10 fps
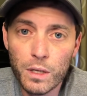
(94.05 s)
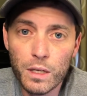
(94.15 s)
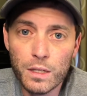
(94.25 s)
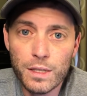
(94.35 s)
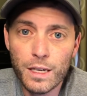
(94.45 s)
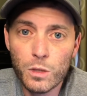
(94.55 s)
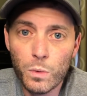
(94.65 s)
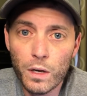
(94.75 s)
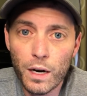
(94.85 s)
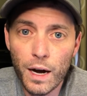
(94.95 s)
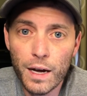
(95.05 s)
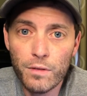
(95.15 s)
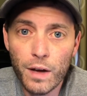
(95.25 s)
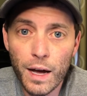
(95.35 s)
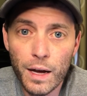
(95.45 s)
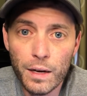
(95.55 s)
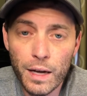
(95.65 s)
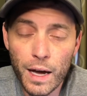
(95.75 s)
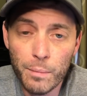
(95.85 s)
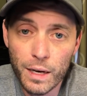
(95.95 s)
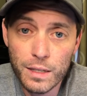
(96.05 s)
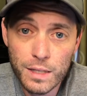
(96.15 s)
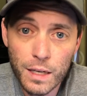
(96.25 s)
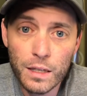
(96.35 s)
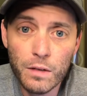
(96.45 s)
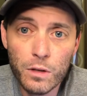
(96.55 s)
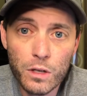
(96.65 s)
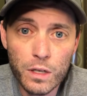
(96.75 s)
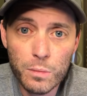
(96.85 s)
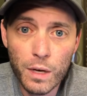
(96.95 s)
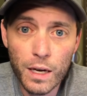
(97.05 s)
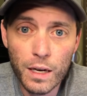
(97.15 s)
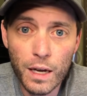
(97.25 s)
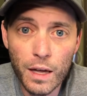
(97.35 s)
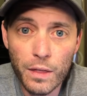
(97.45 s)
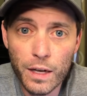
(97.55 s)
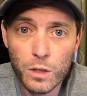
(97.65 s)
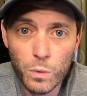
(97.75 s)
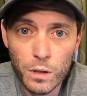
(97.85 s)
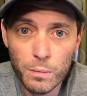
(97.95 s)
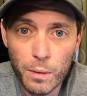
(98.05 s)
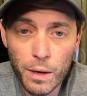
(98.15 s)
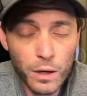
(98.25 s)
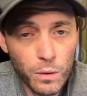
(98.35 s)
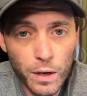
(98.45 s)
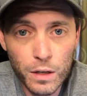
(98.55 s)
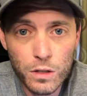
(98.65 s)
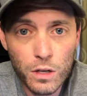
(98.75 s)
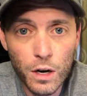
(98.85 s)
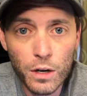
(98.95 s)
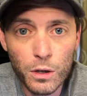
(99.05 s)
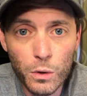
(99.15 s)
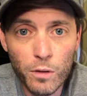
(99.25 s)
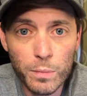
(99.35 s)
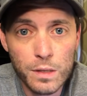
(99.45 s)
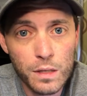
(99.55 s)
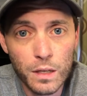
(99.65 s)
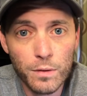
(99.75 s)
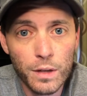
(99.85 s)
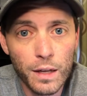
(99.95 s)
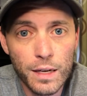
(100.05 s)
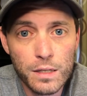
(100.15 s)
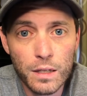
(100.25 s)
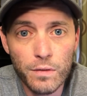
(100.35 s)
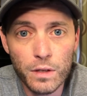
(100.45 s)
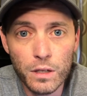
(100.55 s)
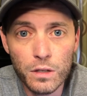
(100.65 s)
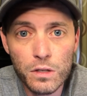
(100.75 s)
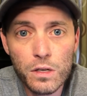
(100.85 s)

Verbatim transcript: because that's where I've had had my second liver transplant and that's where my medical records are and who I've been seeing for the last 11 years.